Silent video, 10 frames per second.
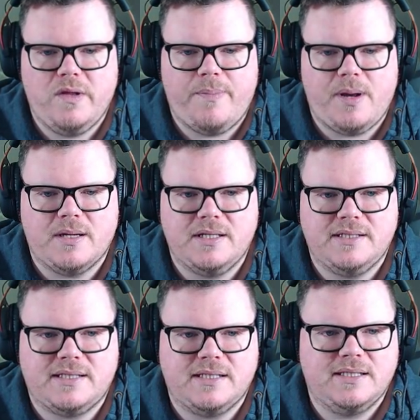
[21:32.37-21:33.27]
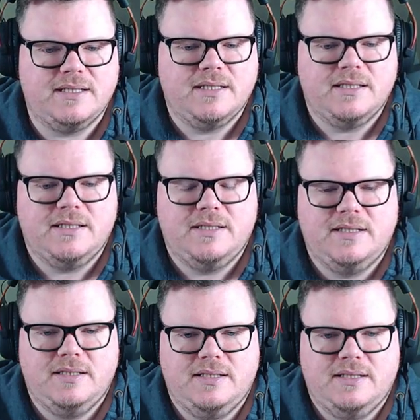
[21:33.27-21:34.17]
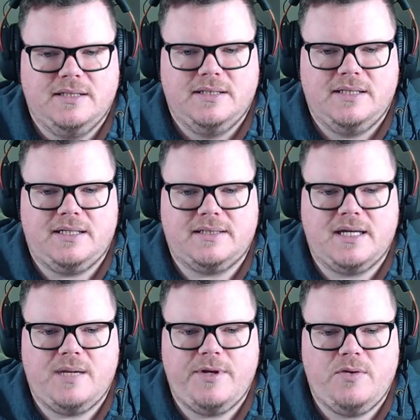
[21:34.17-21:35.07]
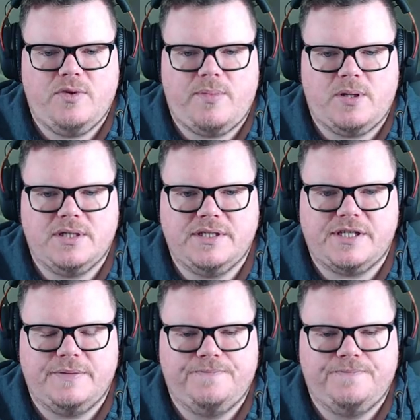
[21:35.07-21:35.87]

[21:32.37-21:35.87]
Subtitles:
blockers. That's going to be all the blockers.